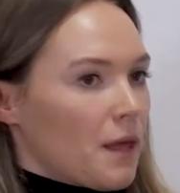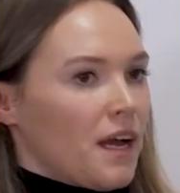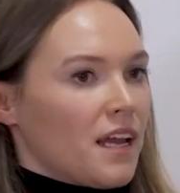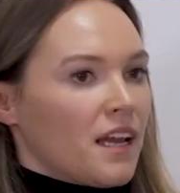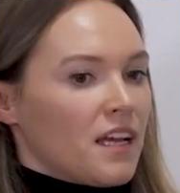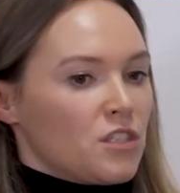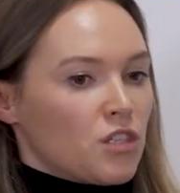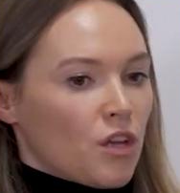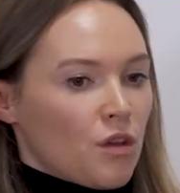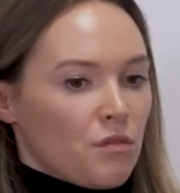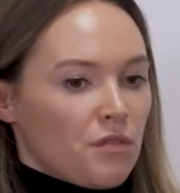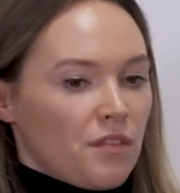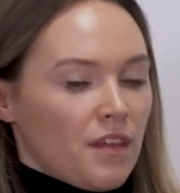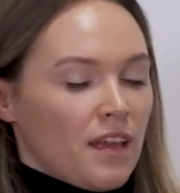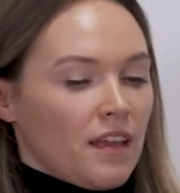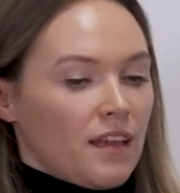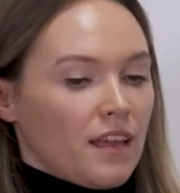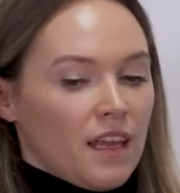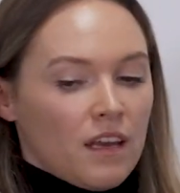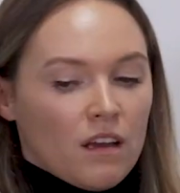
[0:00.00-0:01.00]
And I don't
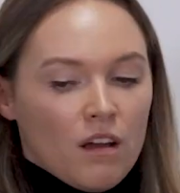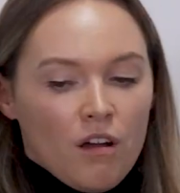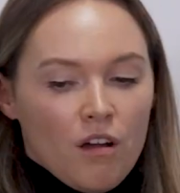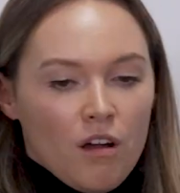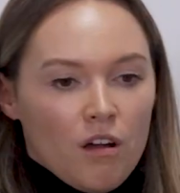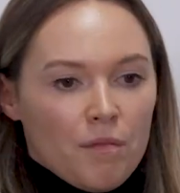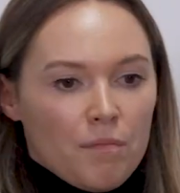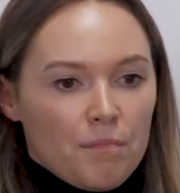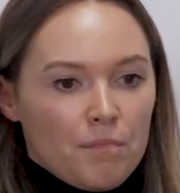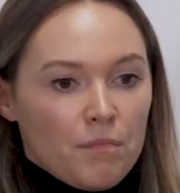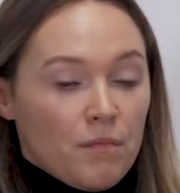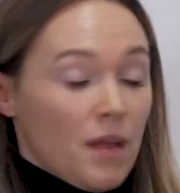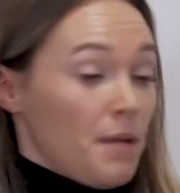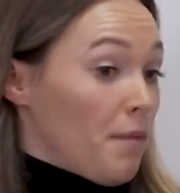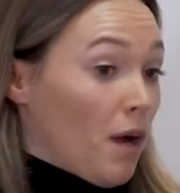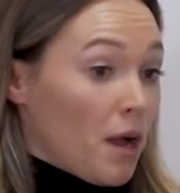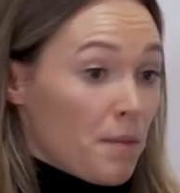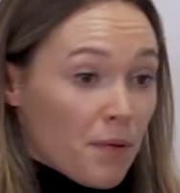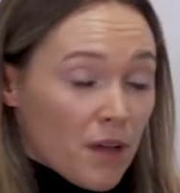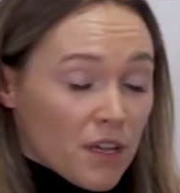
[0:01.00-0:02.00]
think in
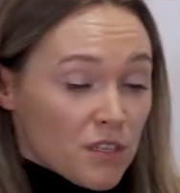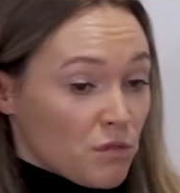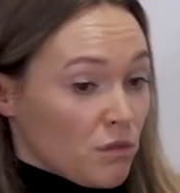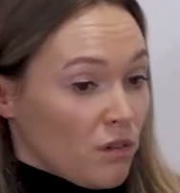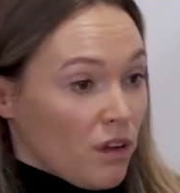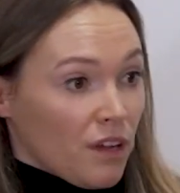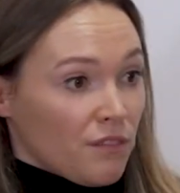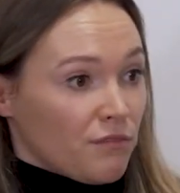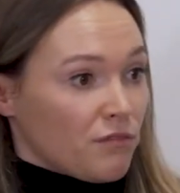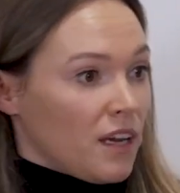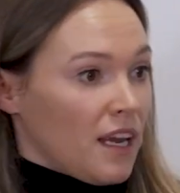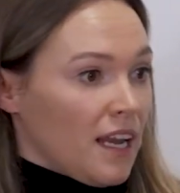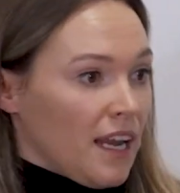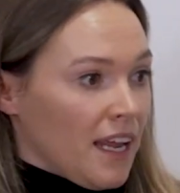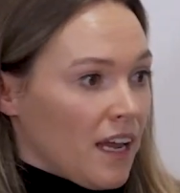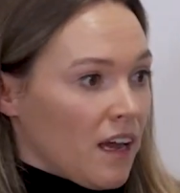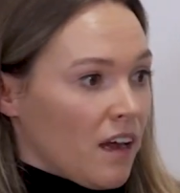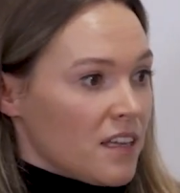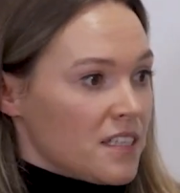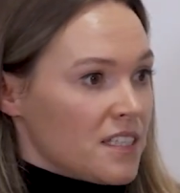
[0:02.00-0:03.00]
my personal life,
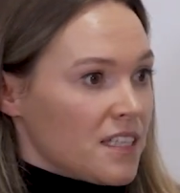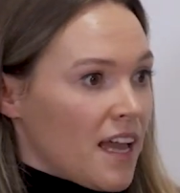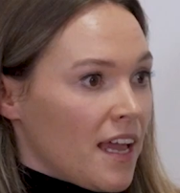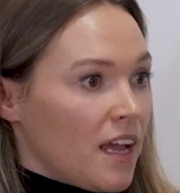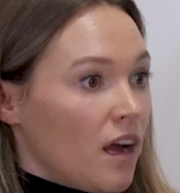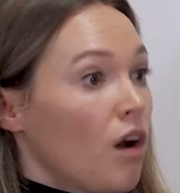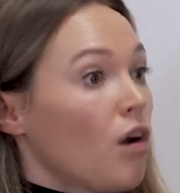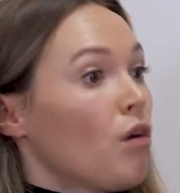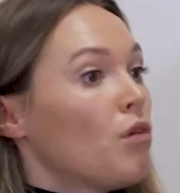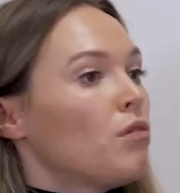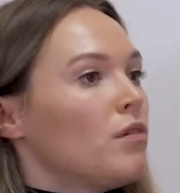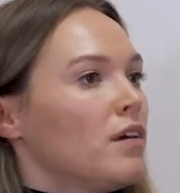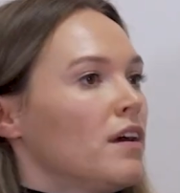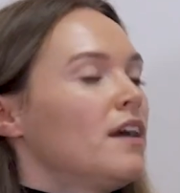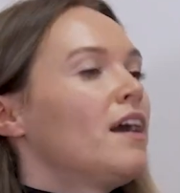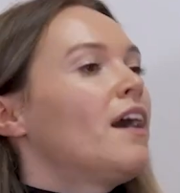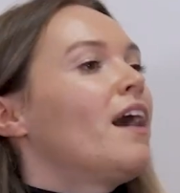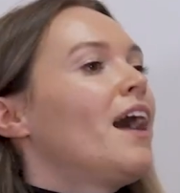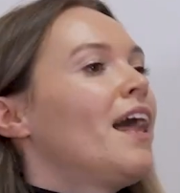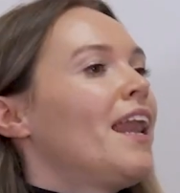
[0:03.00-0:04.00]
really, I say, oh,
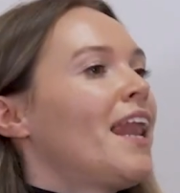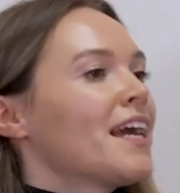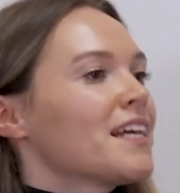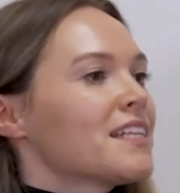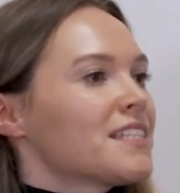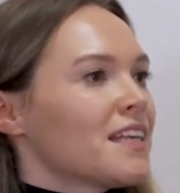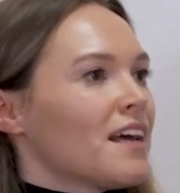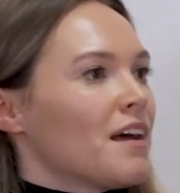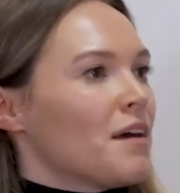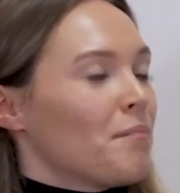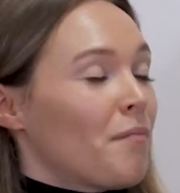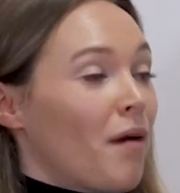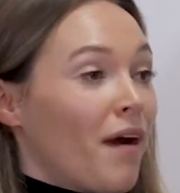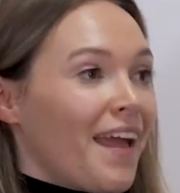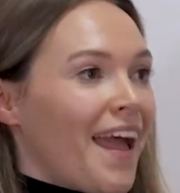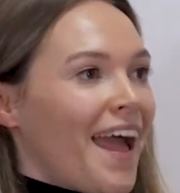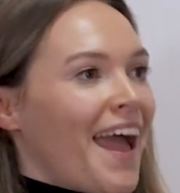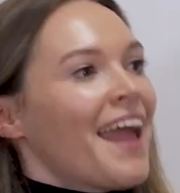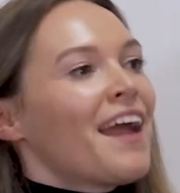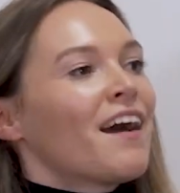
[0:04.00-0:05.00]
Alexa,
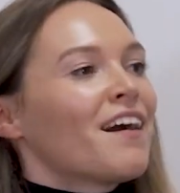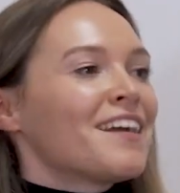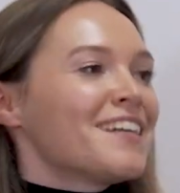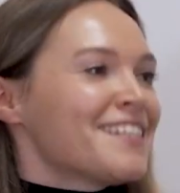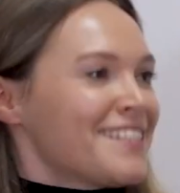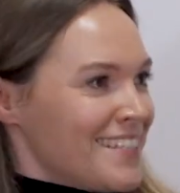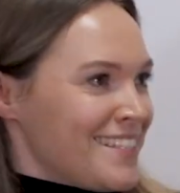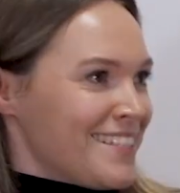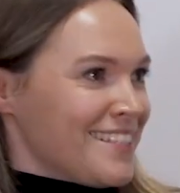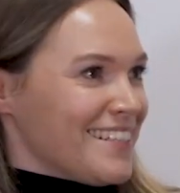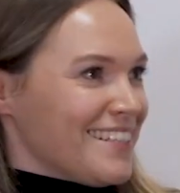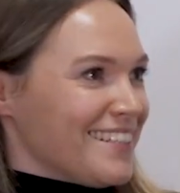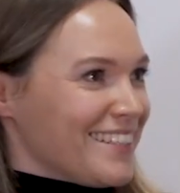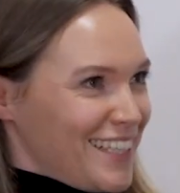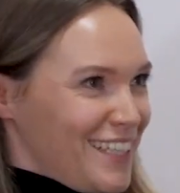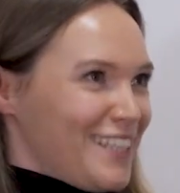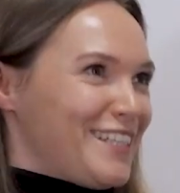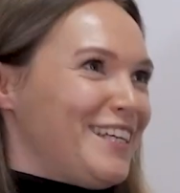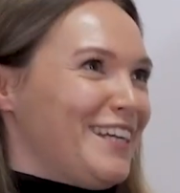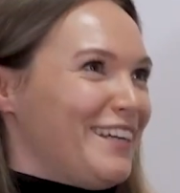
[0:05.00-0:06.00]
my AI
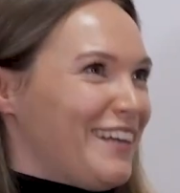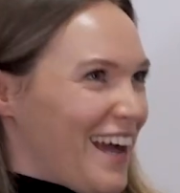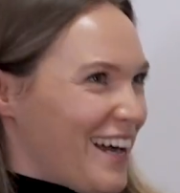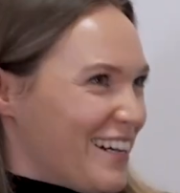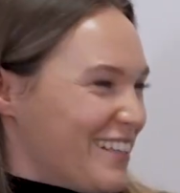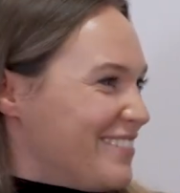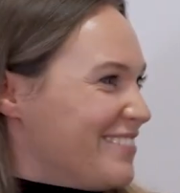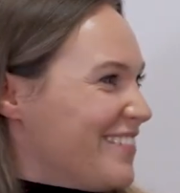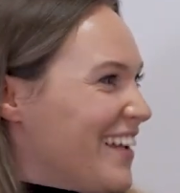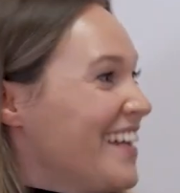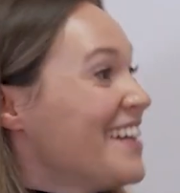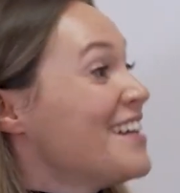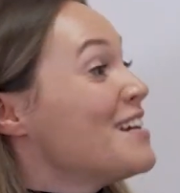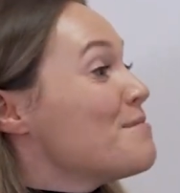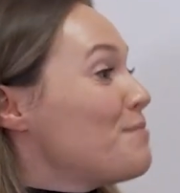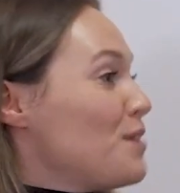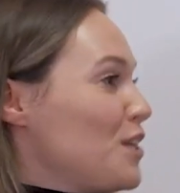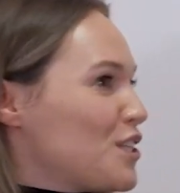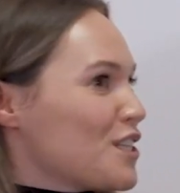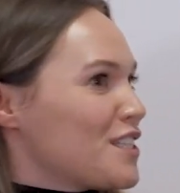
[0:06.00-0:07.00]
assistant, could you help me?
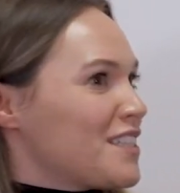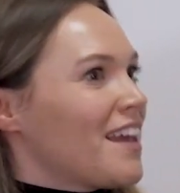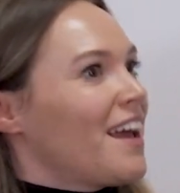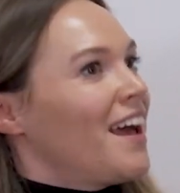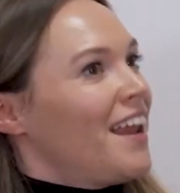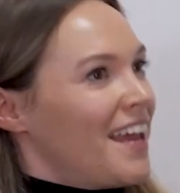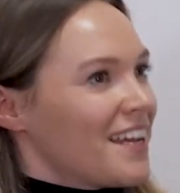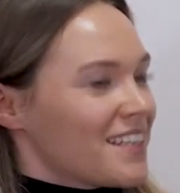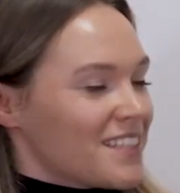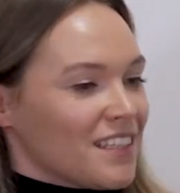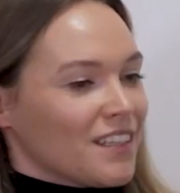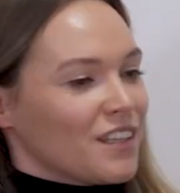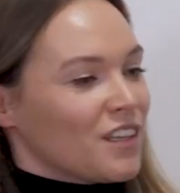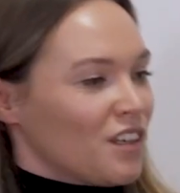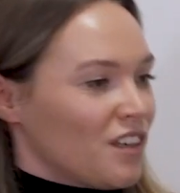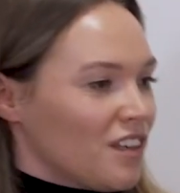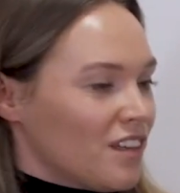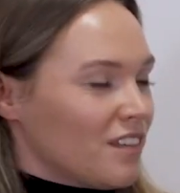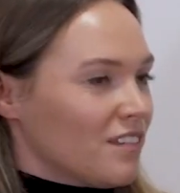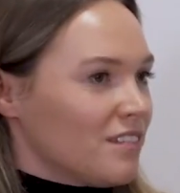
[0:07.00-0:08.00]
But you just say, Alexa,
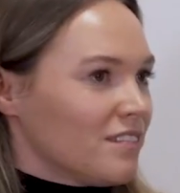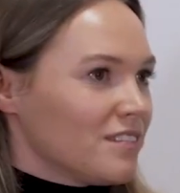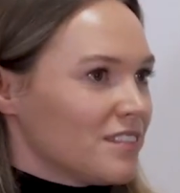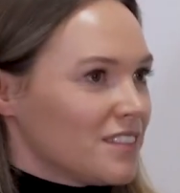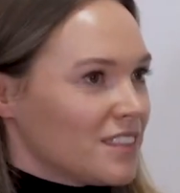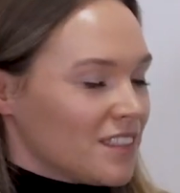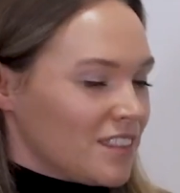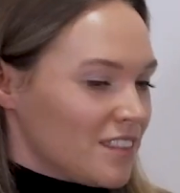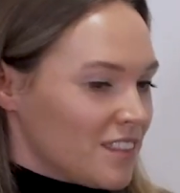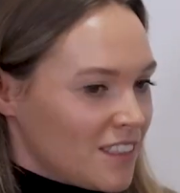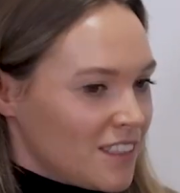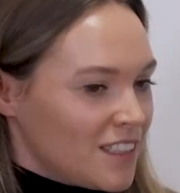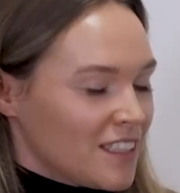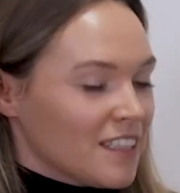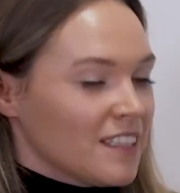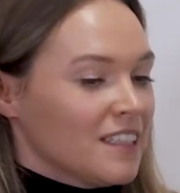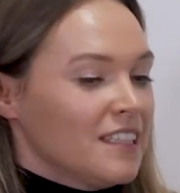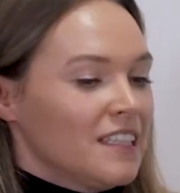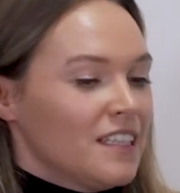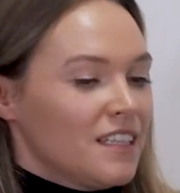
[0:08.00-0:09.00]
can you
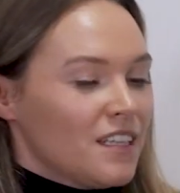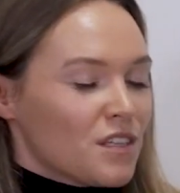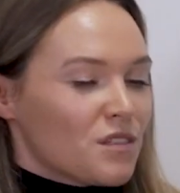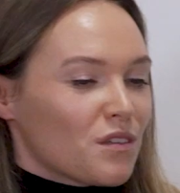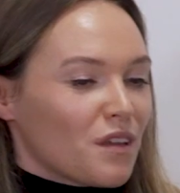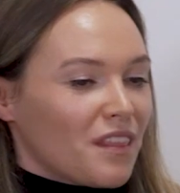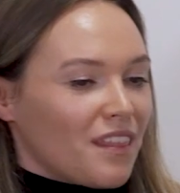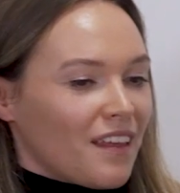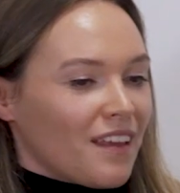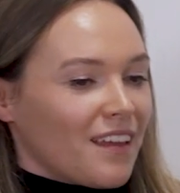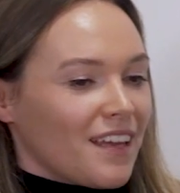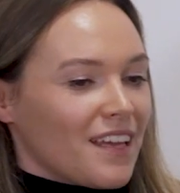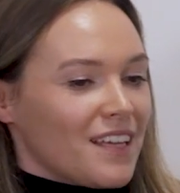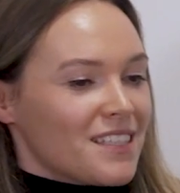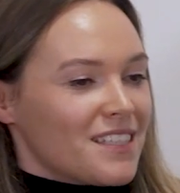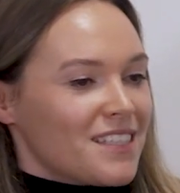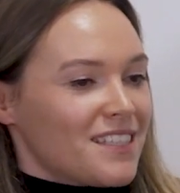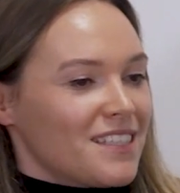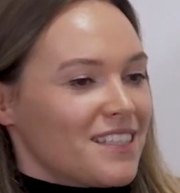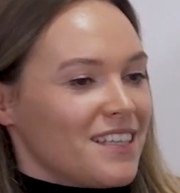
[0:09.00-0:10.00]
da-da-da-da? So I think
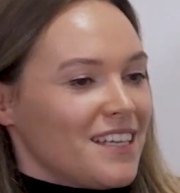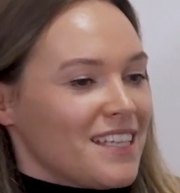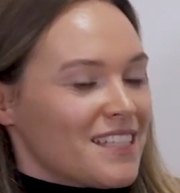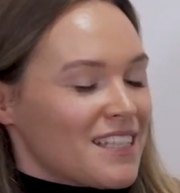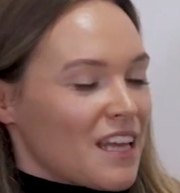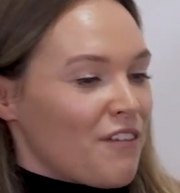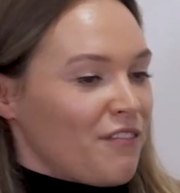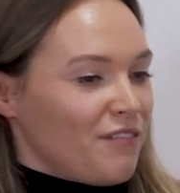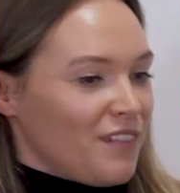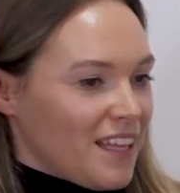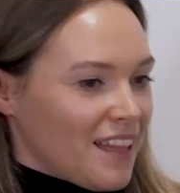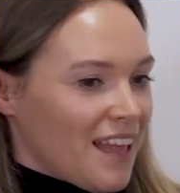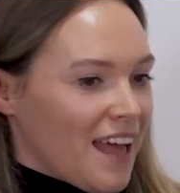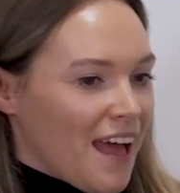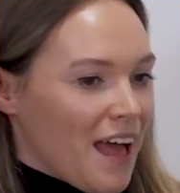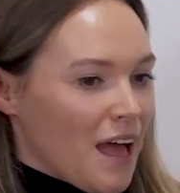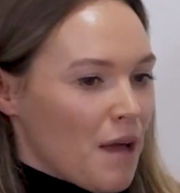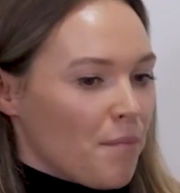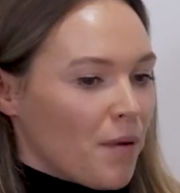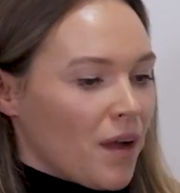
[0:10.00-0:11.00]
it's definitely
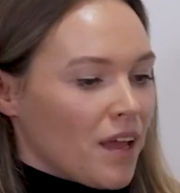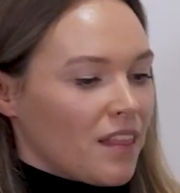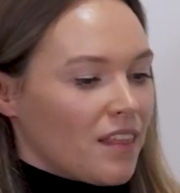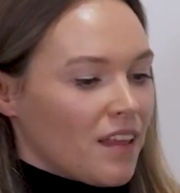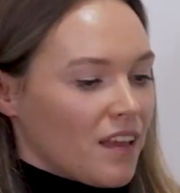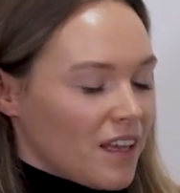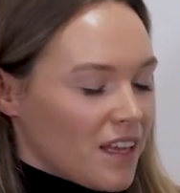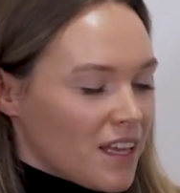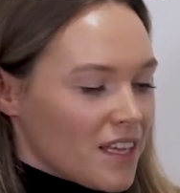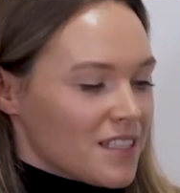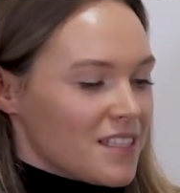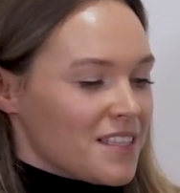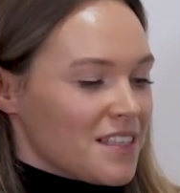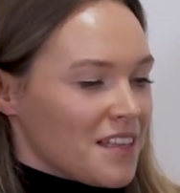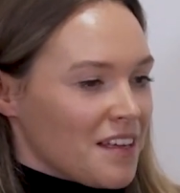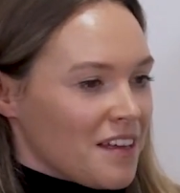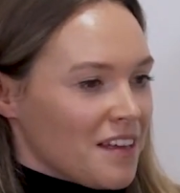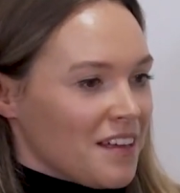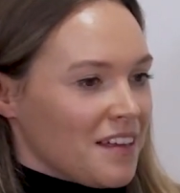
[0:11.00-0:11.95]
there, but I think it's